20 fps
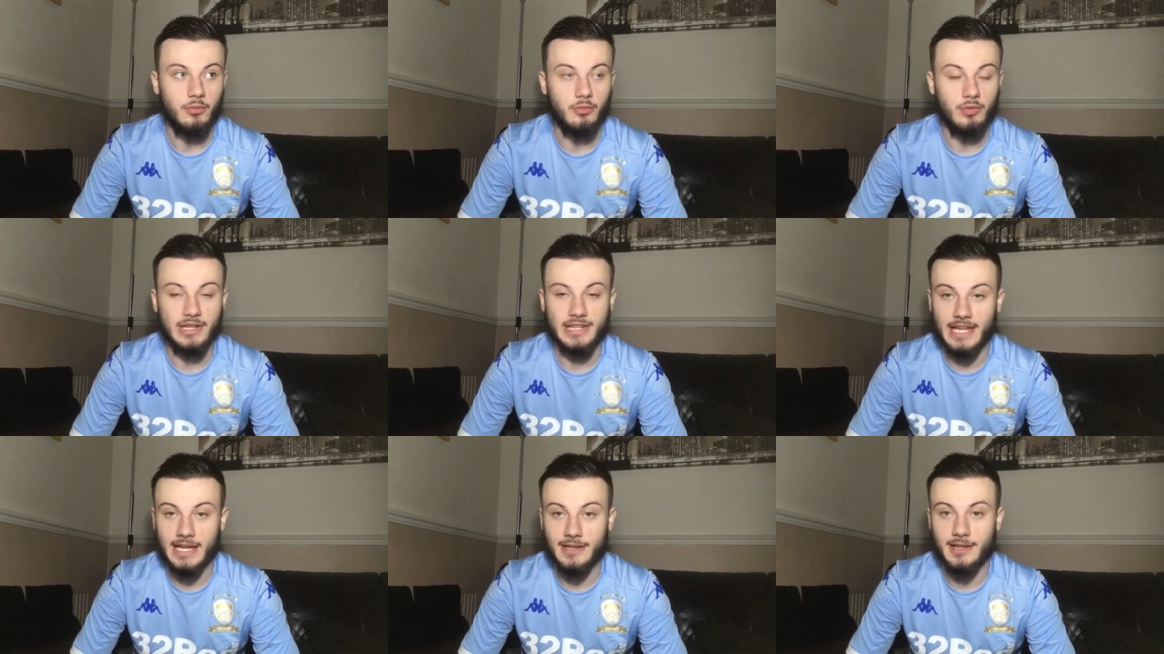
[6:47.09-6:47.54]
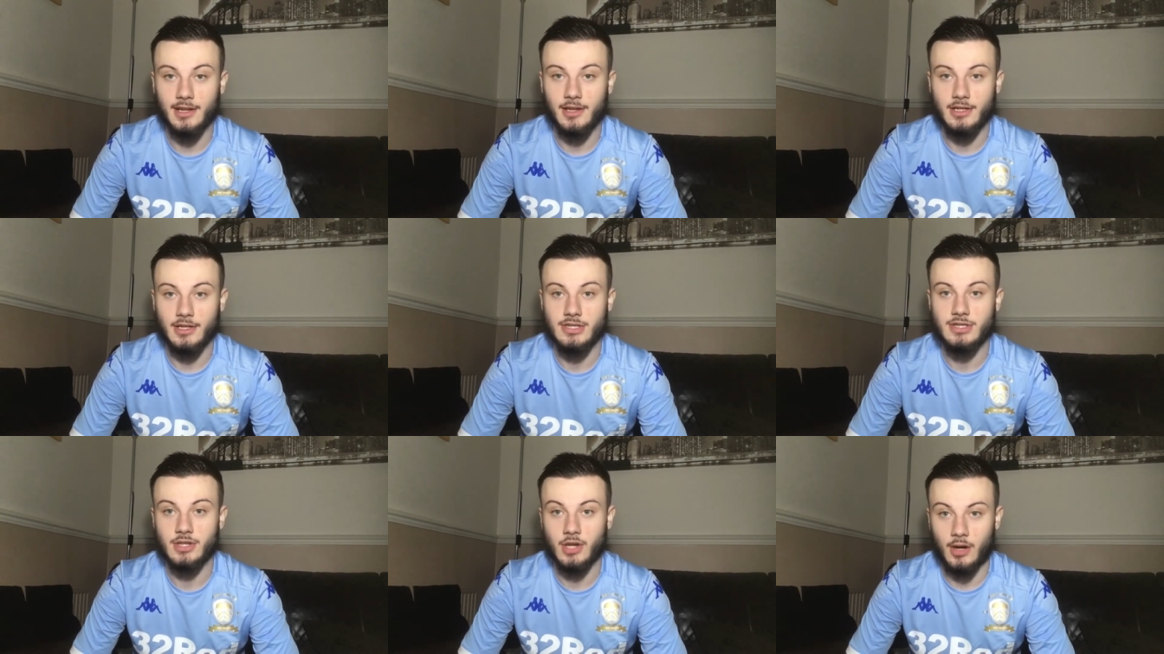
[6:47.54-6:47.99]

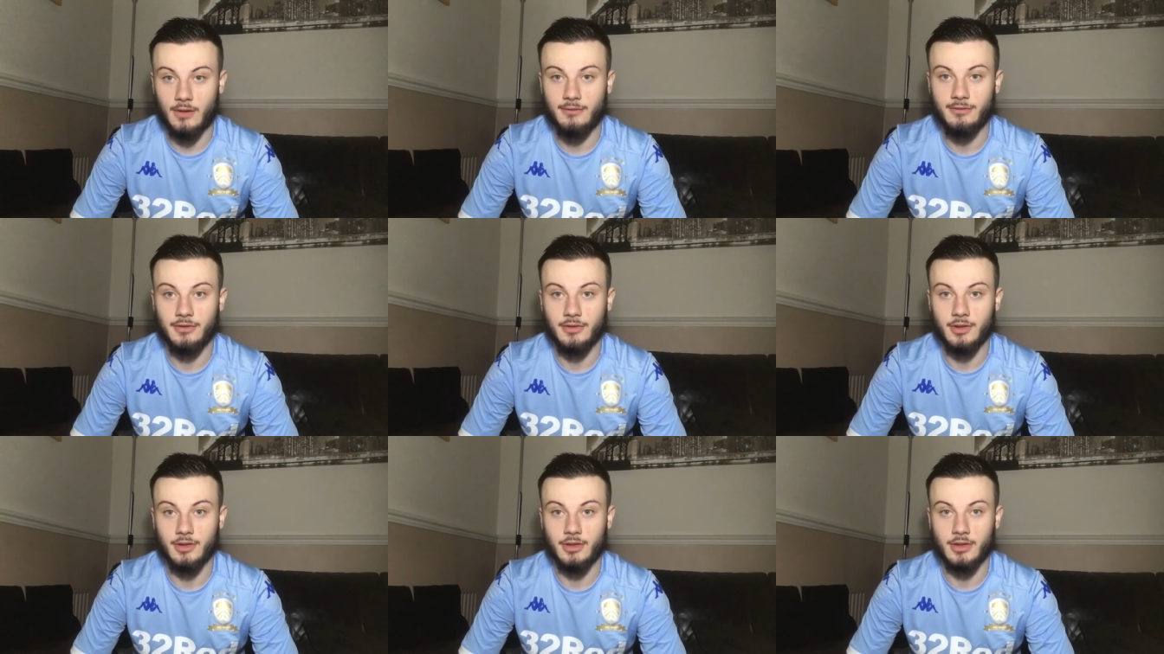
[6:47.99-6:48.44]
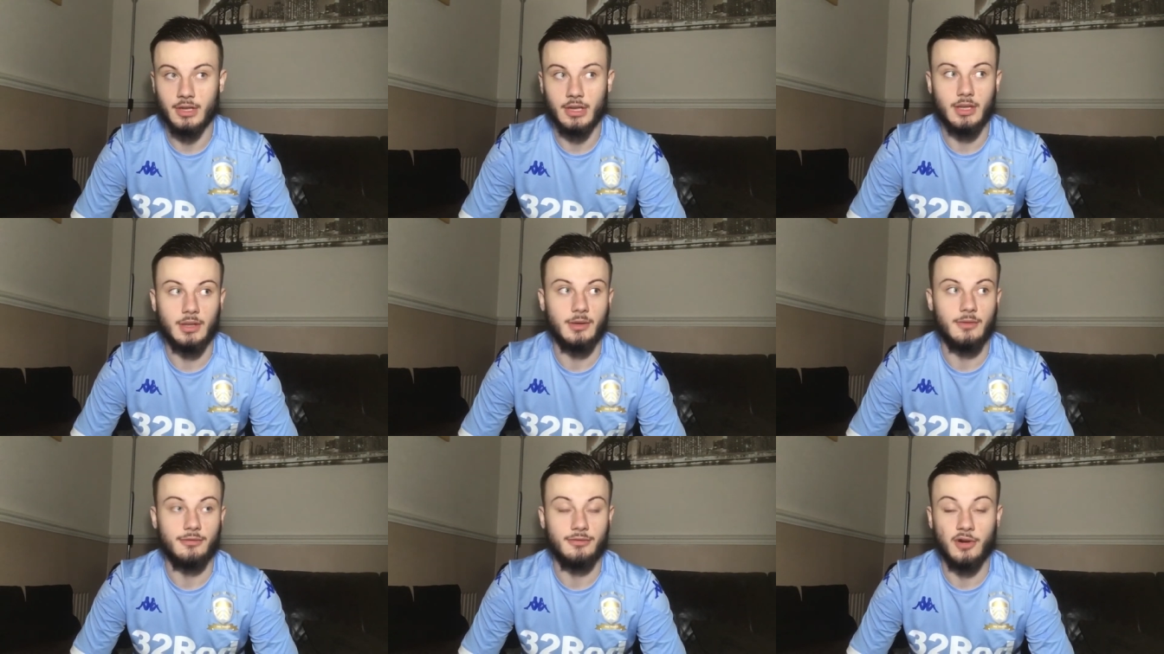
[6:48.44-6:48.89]
relentless, confident
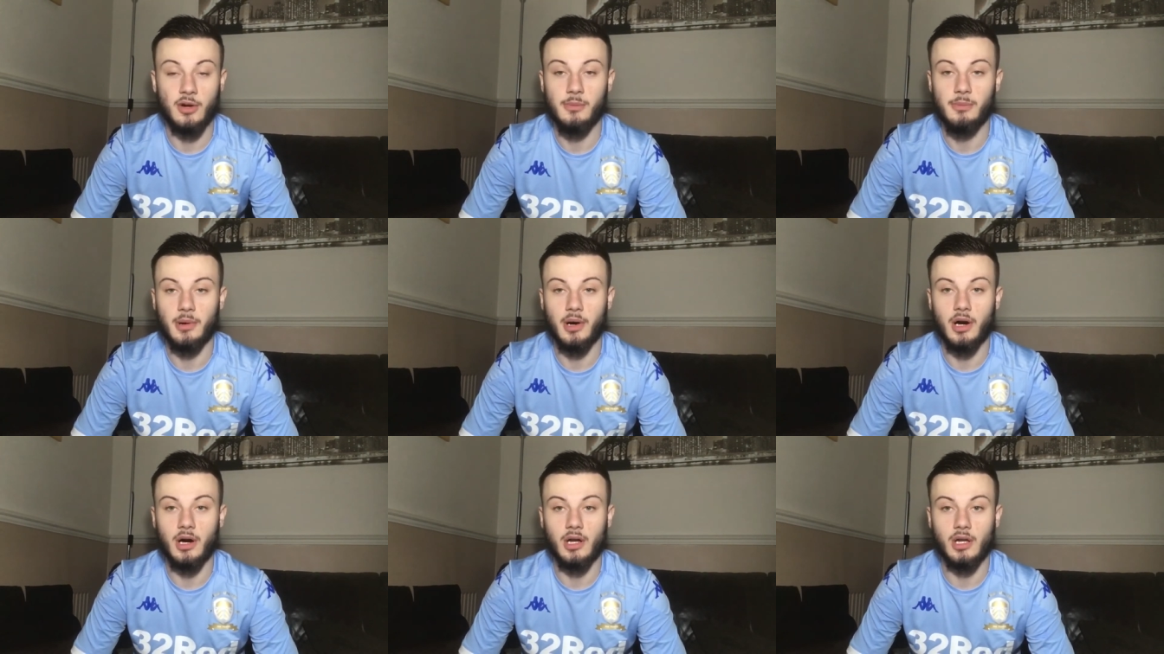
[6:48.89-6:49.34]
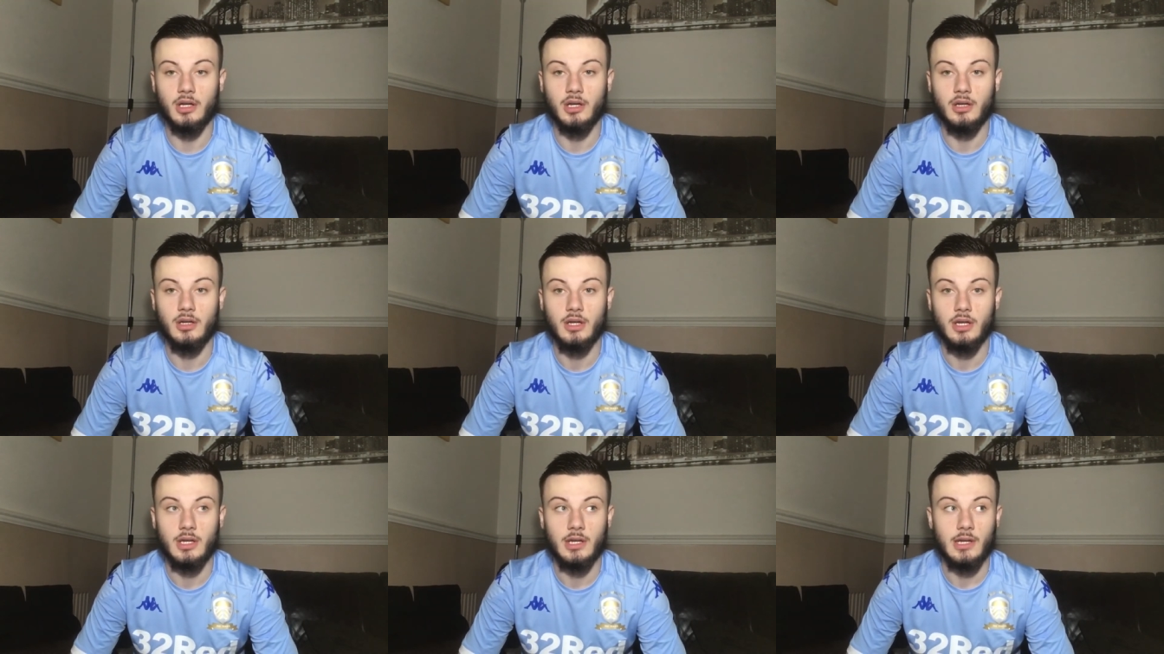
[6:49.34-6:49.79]
football,
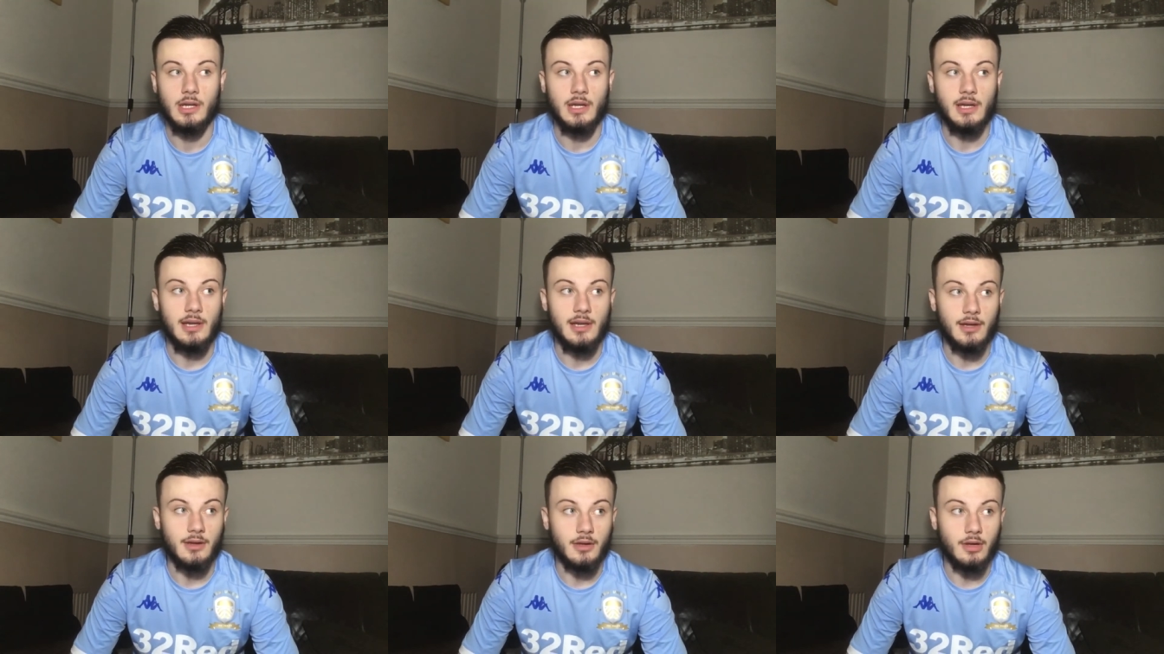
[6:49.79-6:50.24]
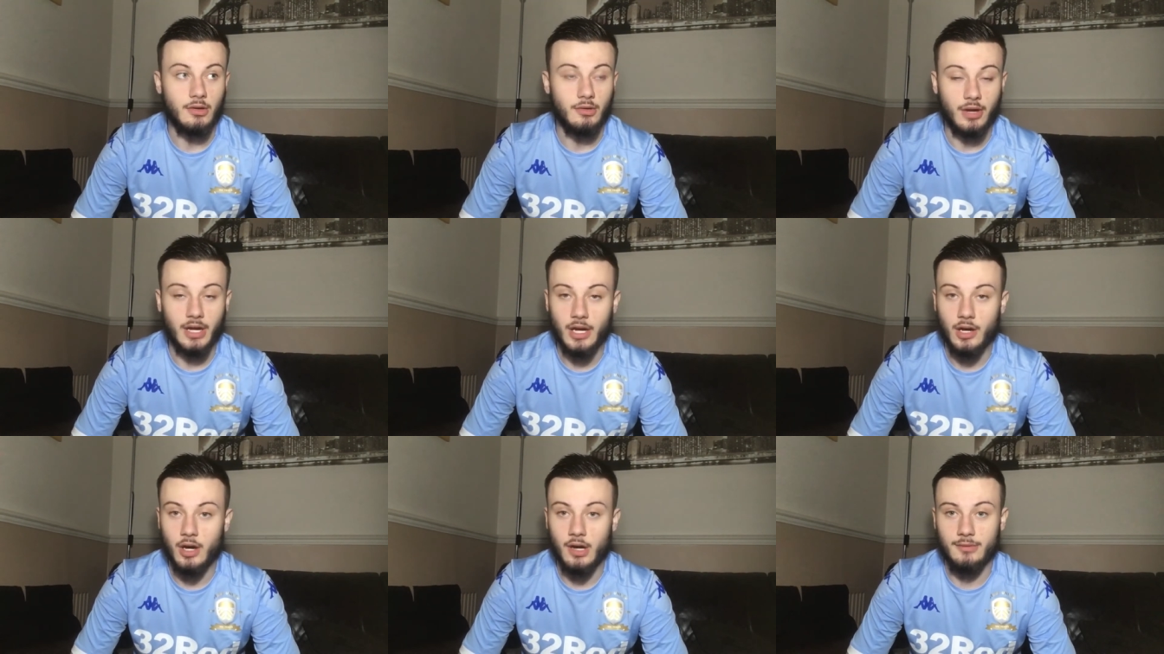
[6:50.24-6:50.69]

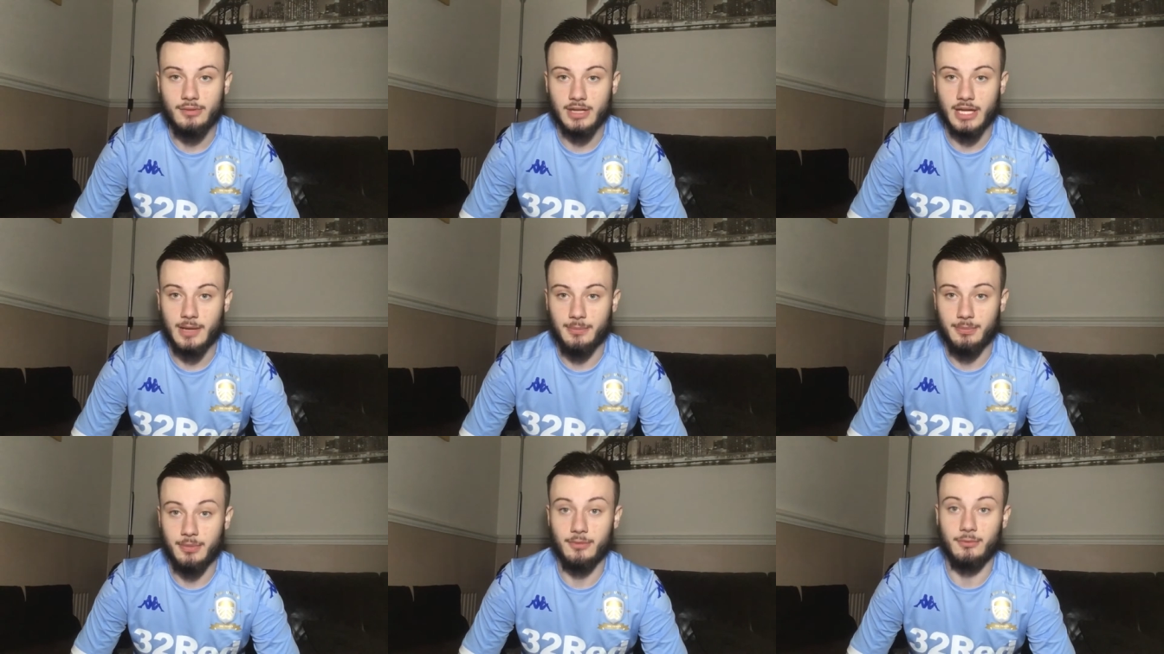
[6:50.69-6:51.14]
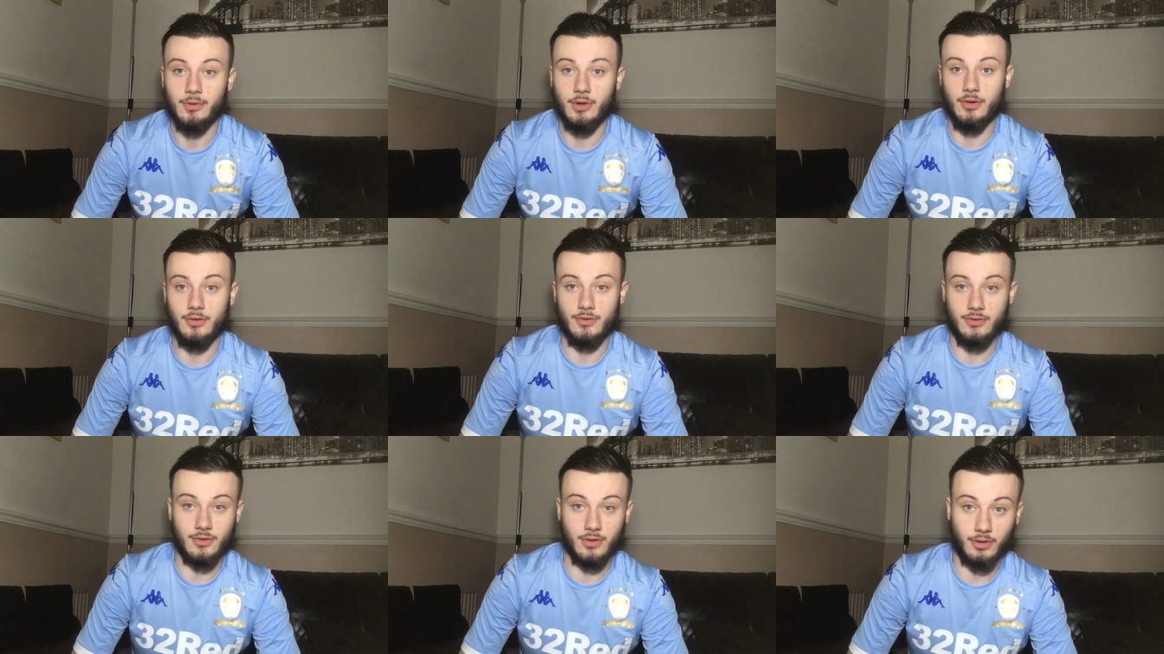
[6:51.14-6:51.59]
great overlapping
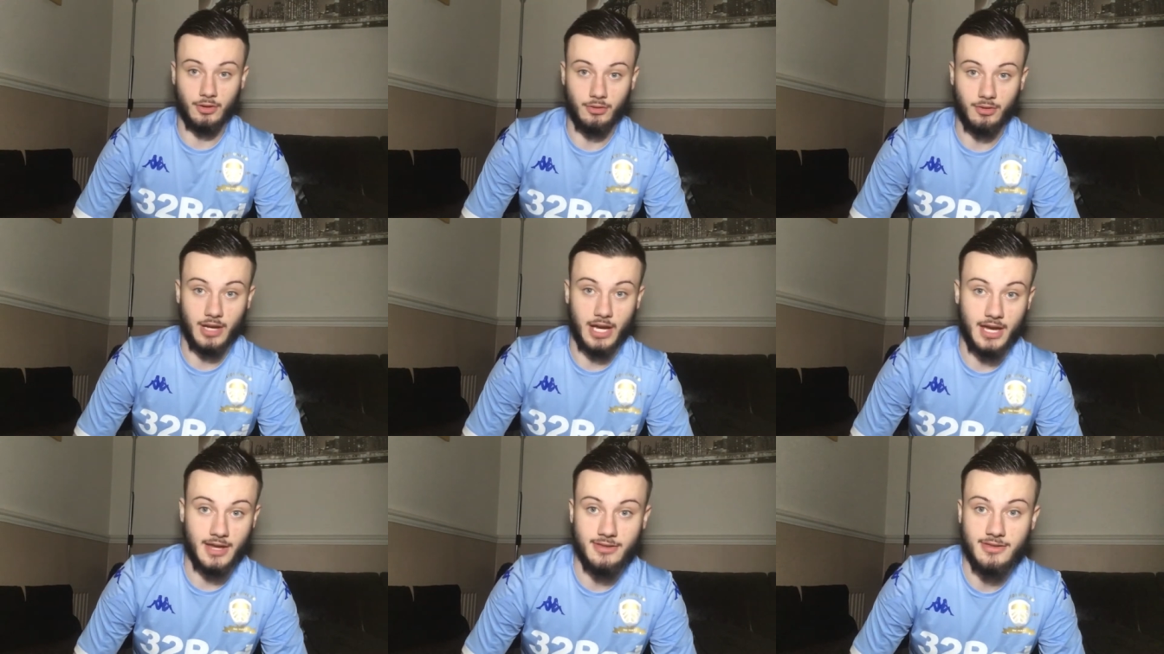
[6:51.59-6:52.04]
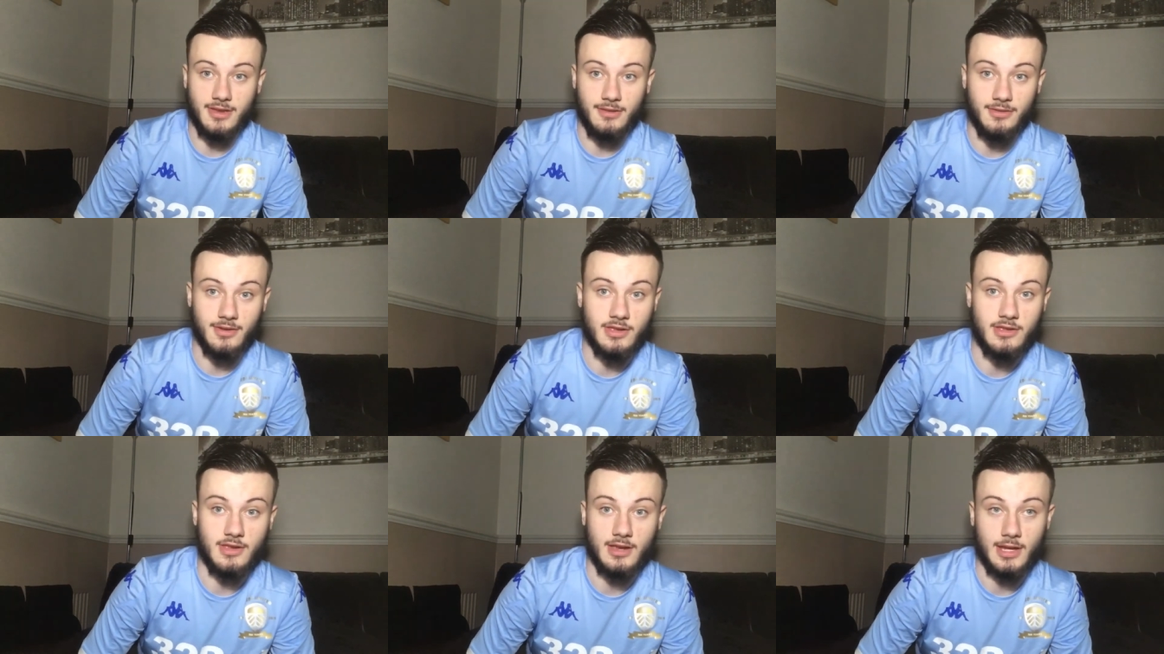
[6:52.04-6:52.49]
runs and
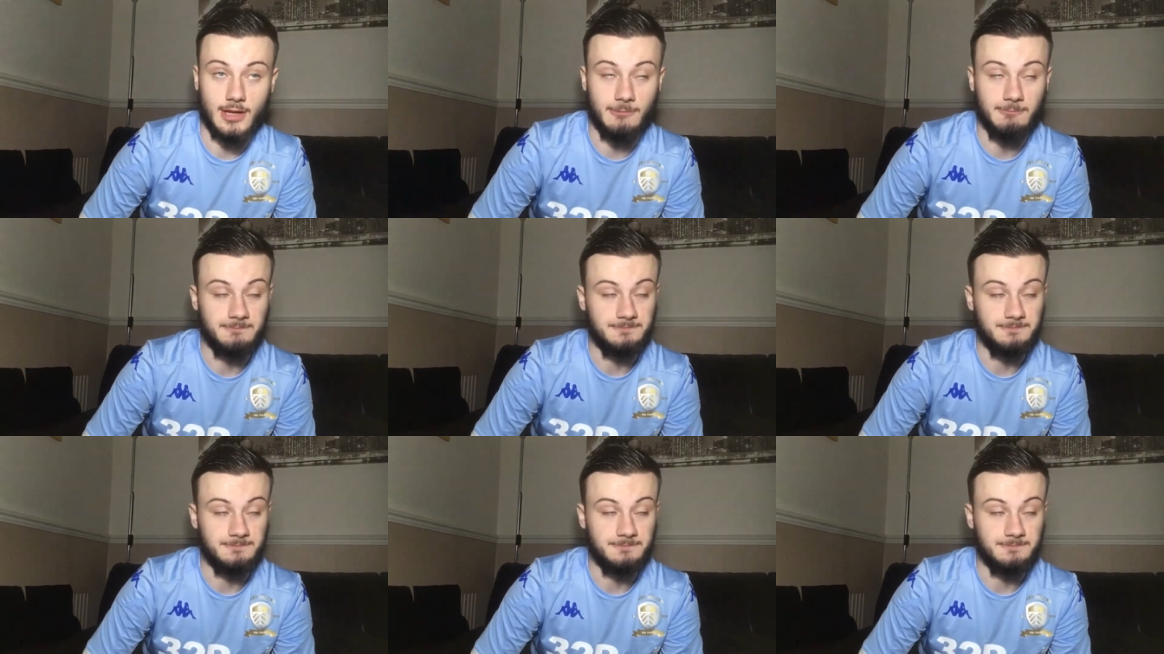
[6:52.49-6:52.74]
creativity.